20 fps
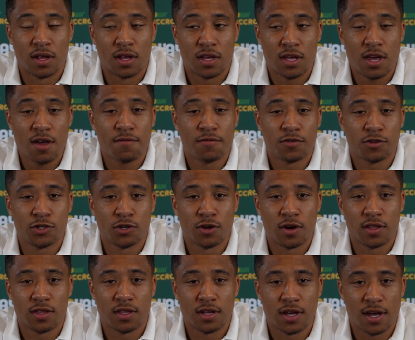Yeah, for sure.
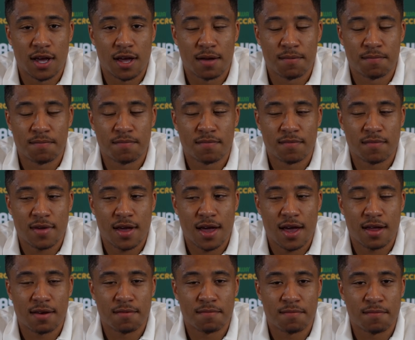I think um,
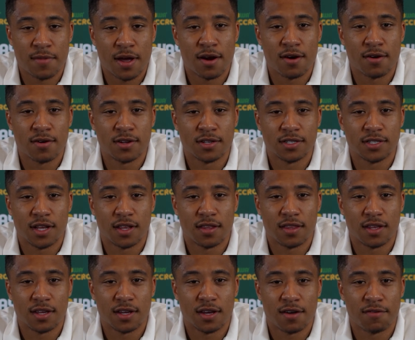at Mariners, I
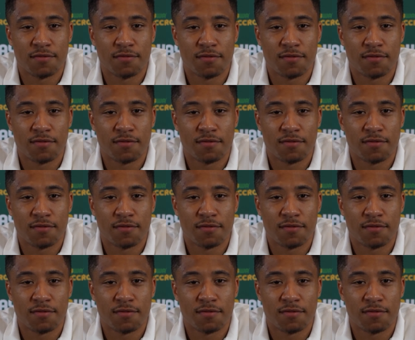think I